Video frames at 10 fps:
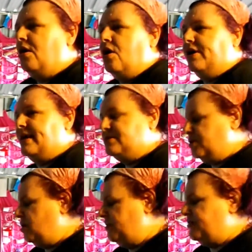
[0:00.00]
Okay,
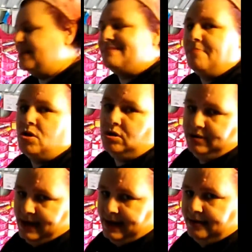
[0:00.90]
so this
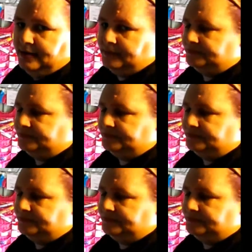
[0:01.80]
morning,